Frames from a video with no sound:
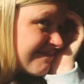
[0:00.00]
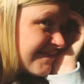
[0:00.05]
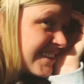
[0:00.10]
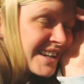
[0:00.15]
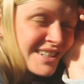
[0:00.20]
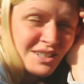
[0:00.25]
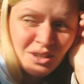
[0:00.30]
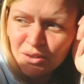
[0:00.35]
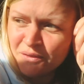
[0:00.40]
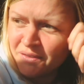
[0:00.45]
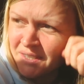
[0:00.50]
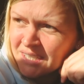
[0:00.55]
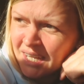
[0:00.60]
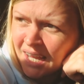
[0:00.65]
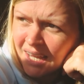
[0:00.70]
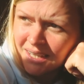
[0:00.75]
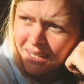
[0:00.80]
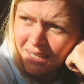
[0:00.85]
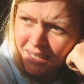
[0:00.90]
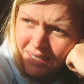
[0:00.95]
It's a lovely
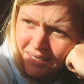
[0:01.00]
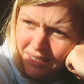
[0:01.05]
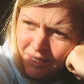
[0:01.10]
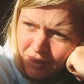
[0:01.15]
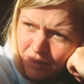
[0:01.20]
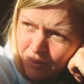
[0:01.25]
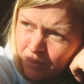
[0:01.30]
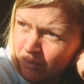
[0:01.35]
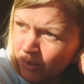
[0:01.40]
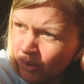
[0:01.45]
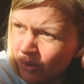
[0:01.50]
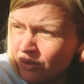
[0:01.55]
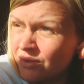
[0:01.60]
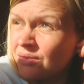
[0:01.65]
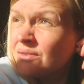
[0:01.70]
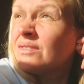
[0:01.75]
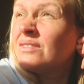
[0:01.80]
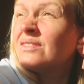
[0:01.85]
day, but